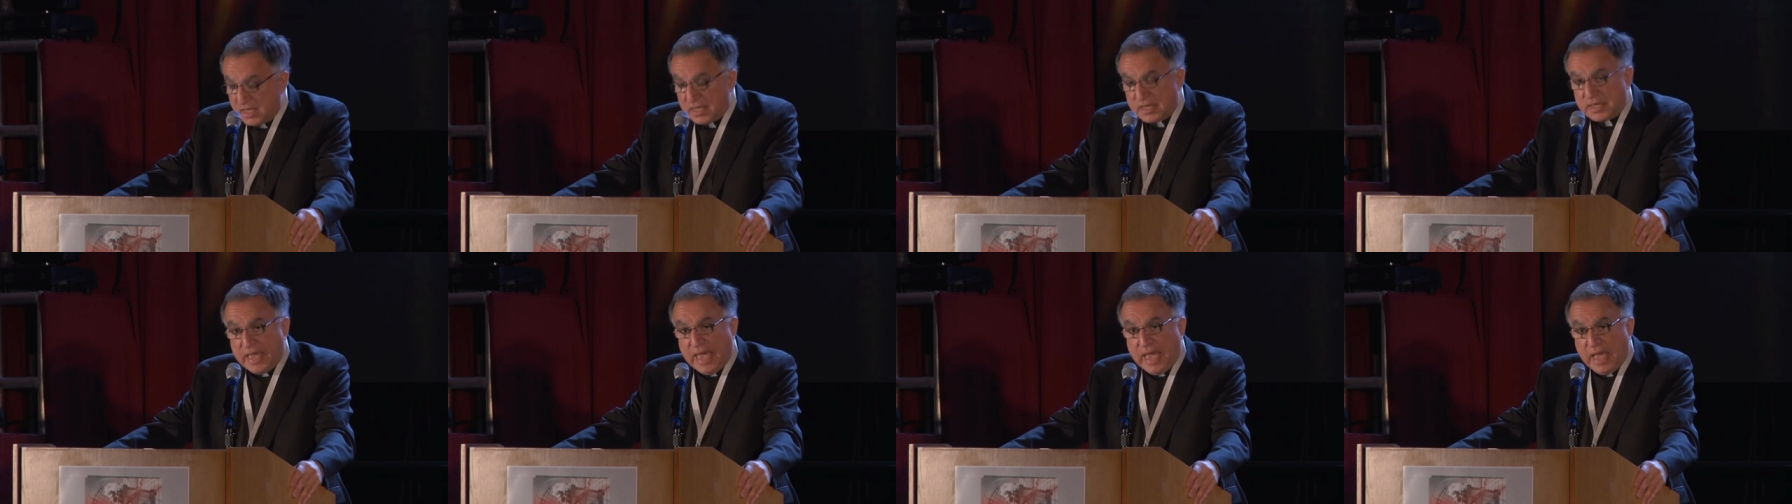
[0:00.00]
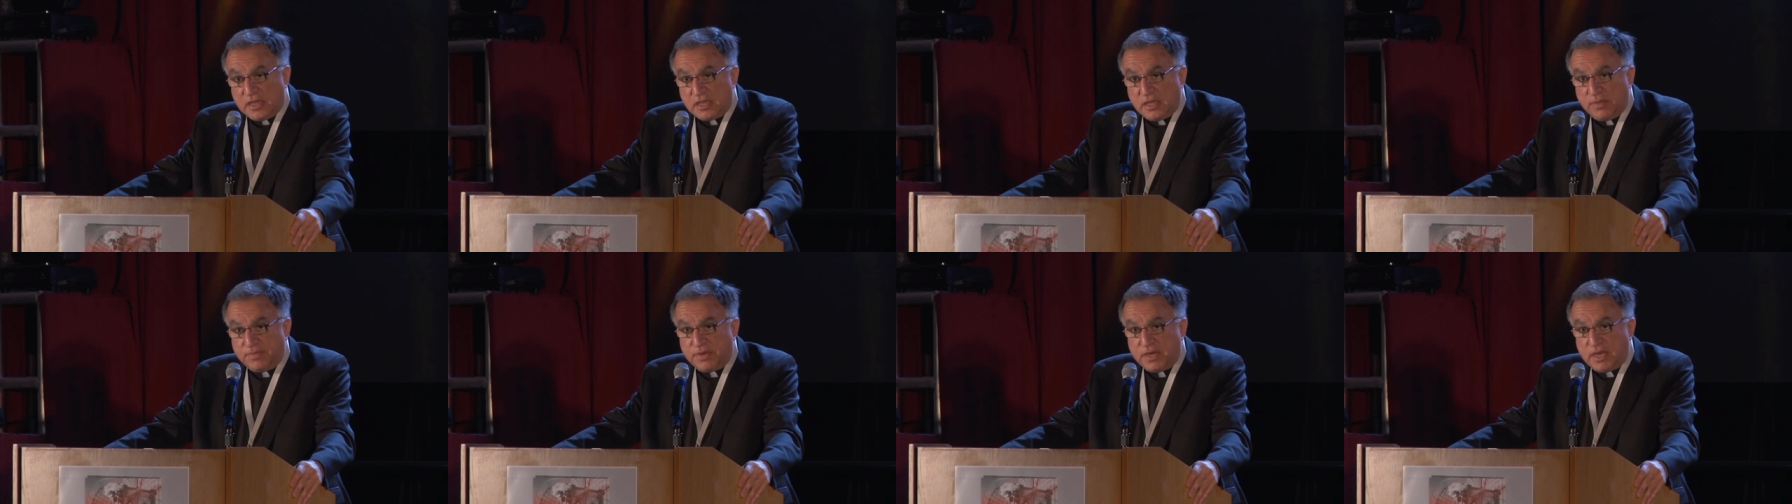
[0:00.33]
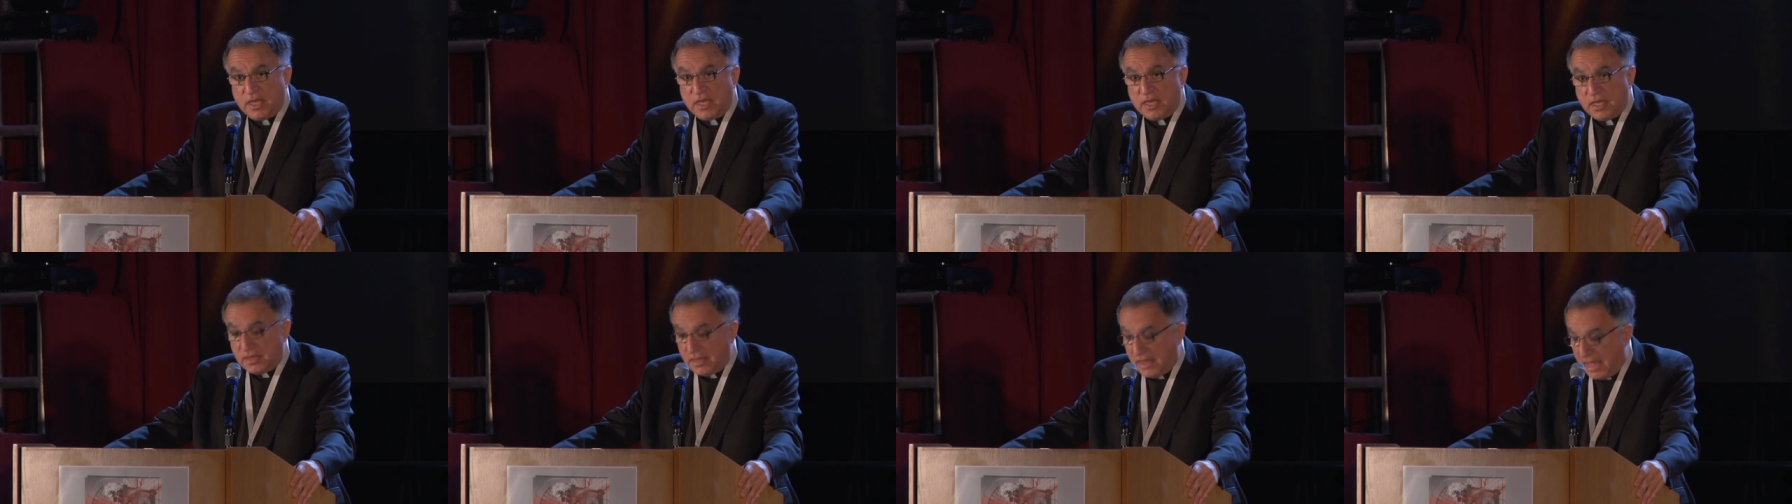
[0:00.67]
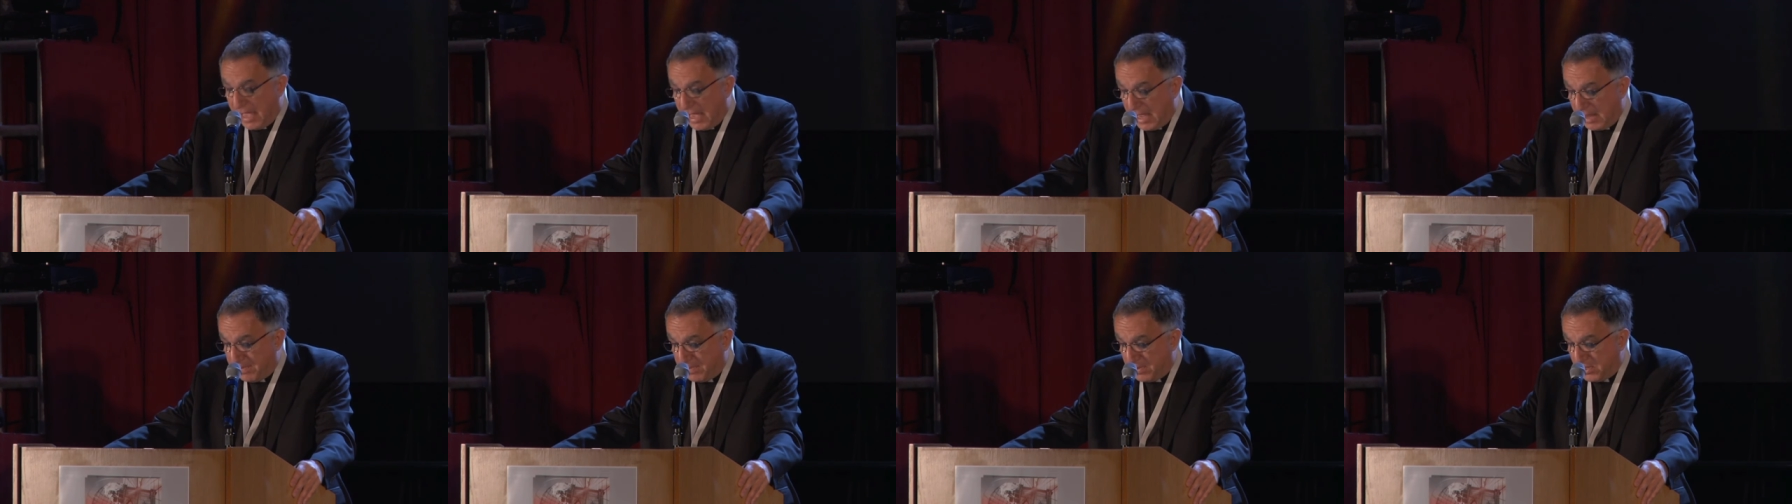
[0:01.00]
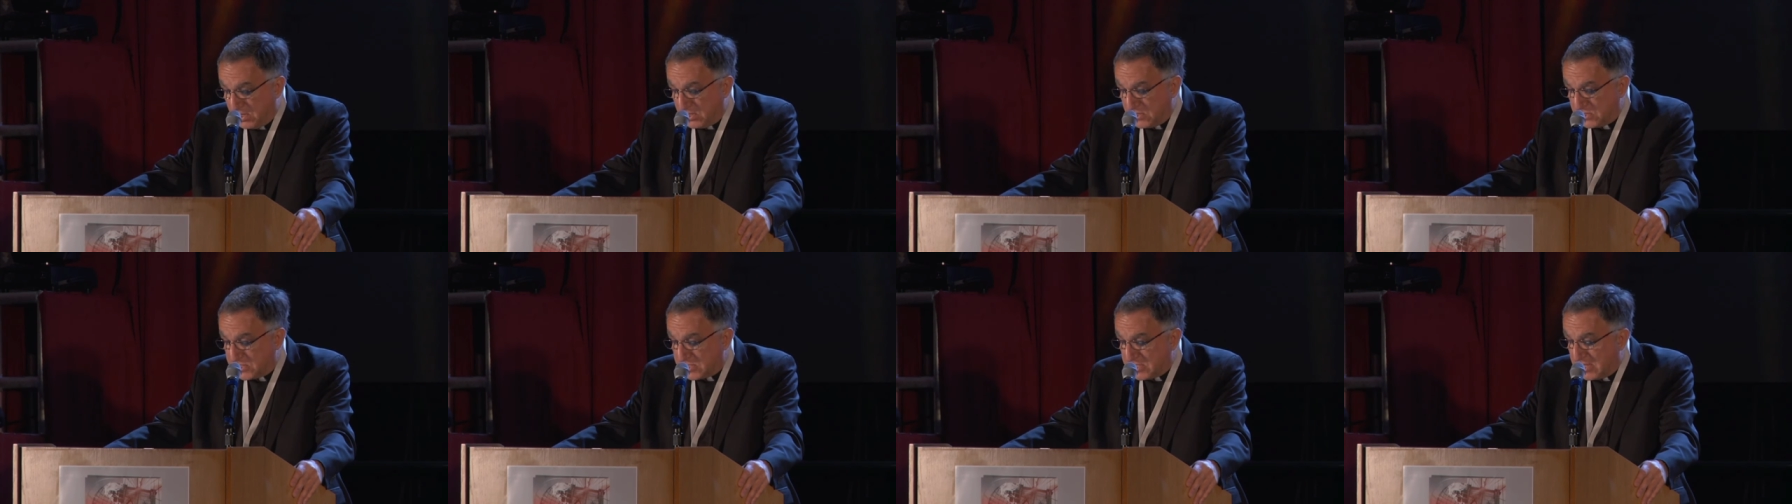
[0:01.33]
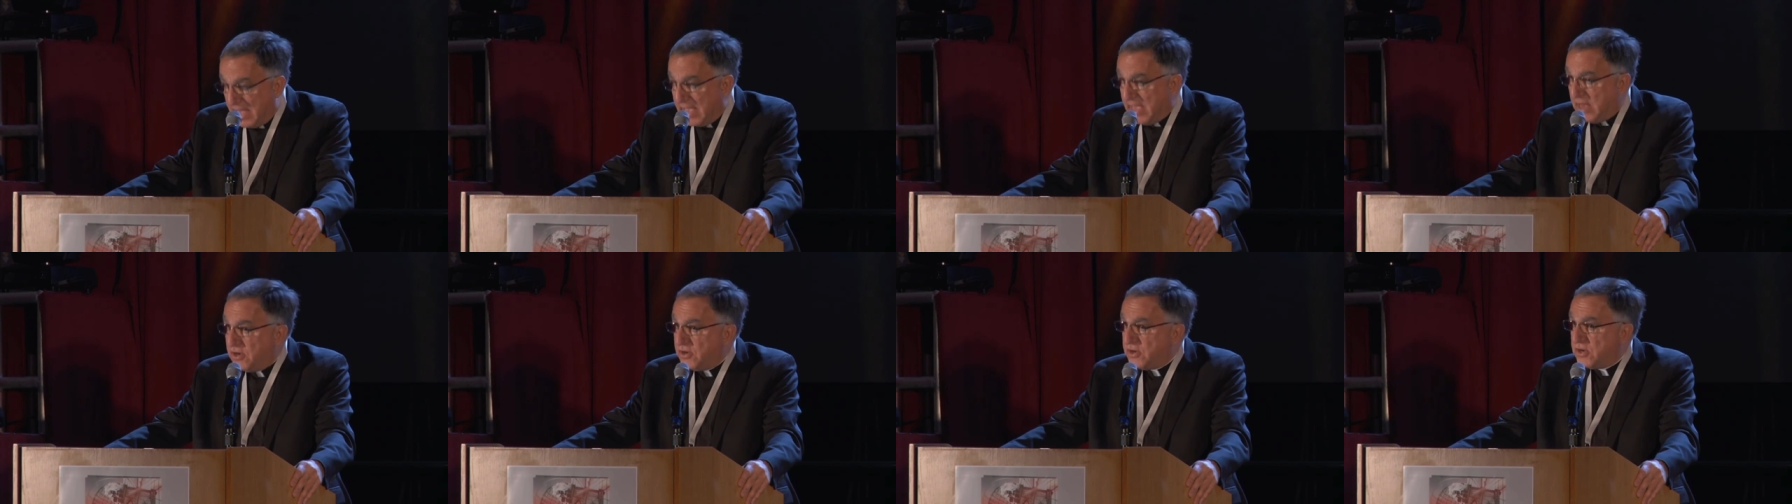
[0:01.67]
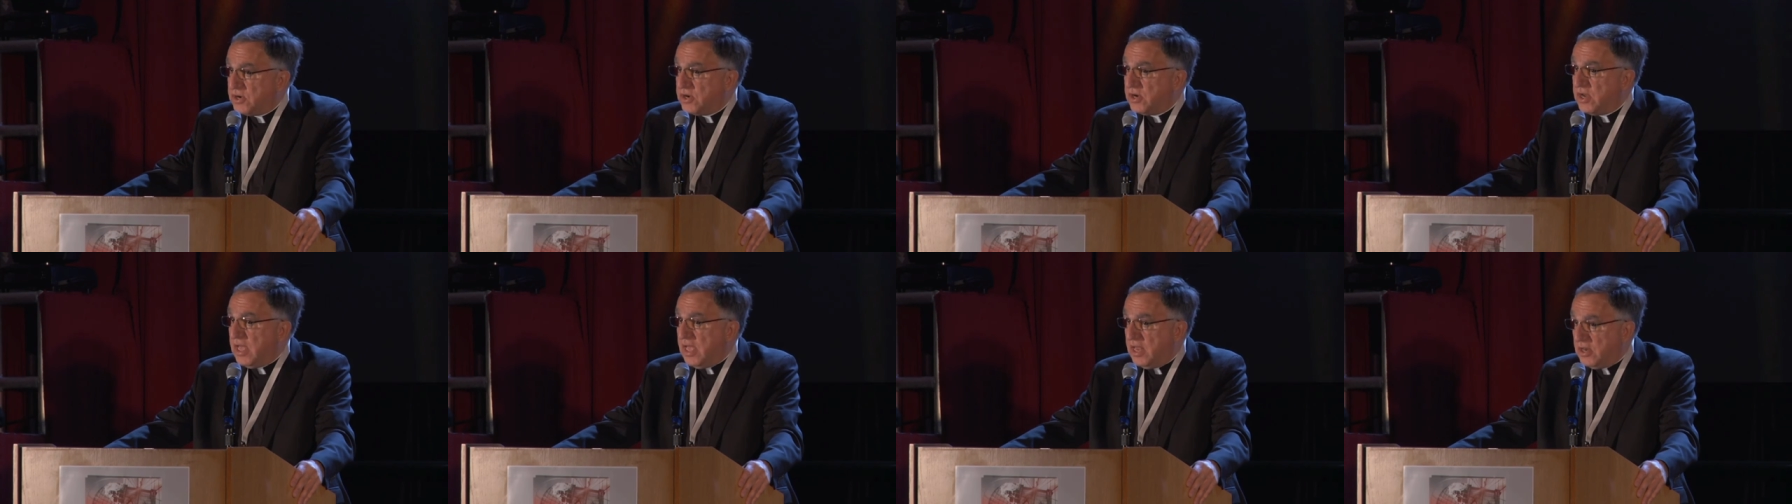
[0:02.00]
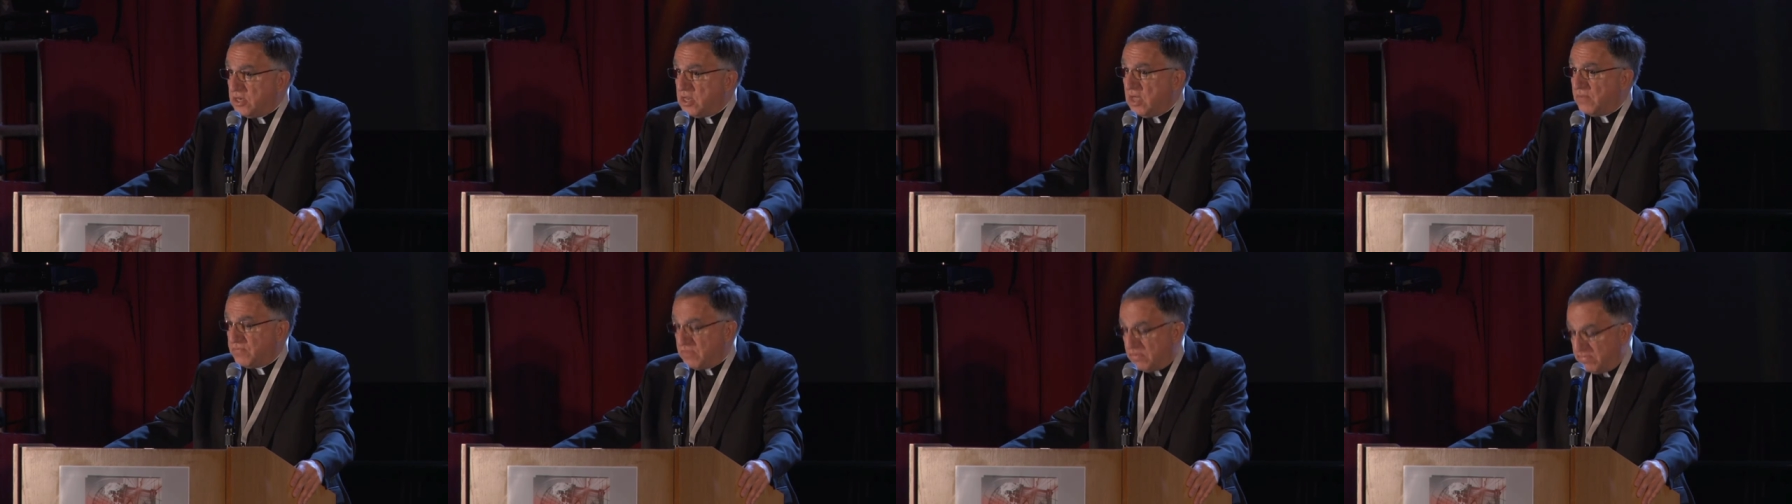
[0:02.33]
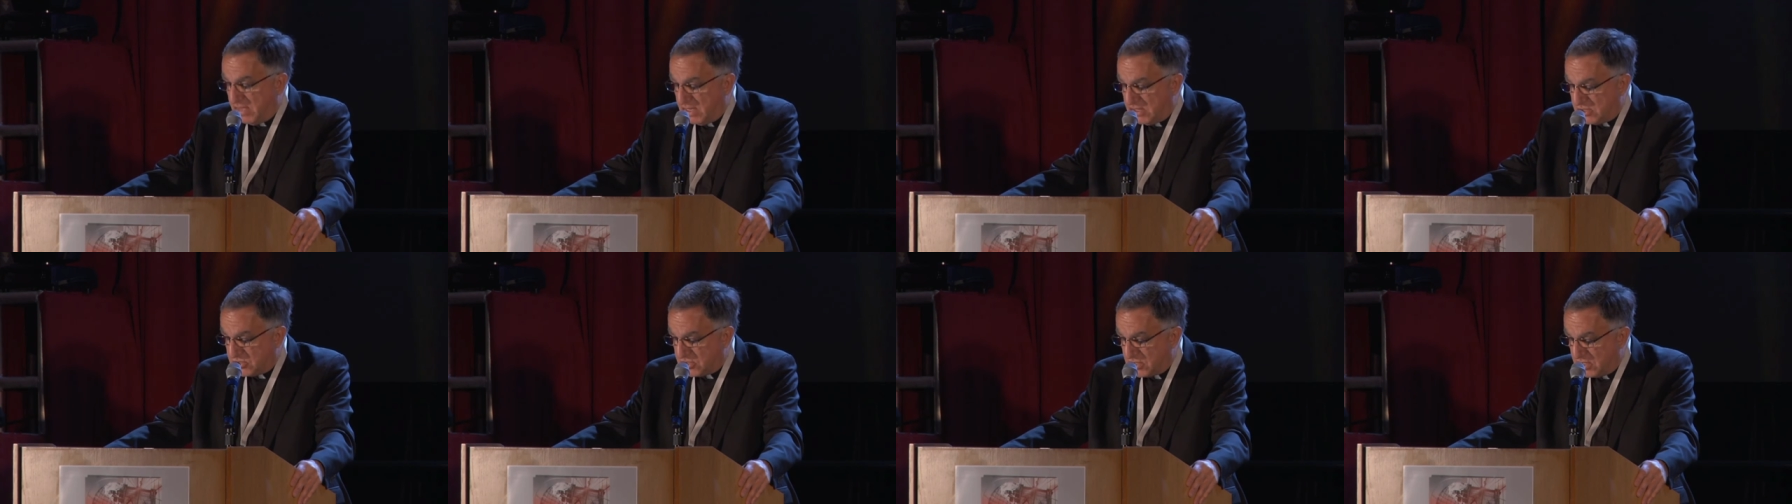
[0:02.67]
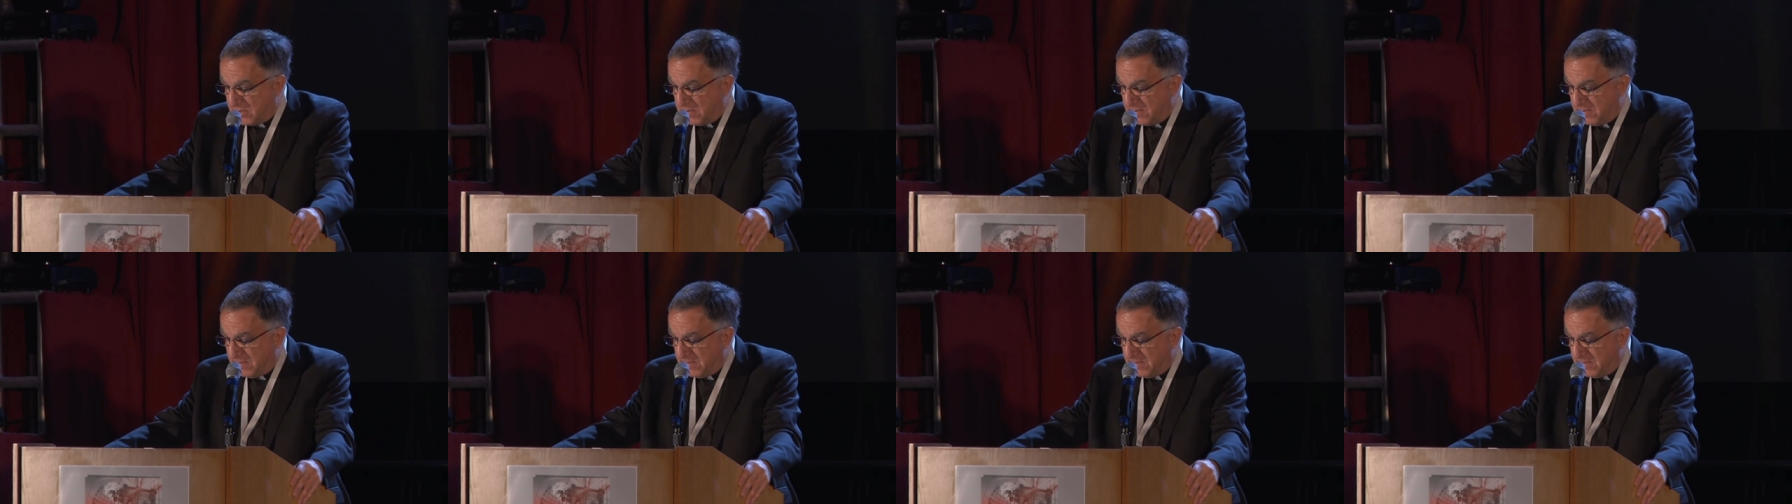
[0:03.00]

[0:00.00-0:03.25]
calumny, libel, slander, and defamation.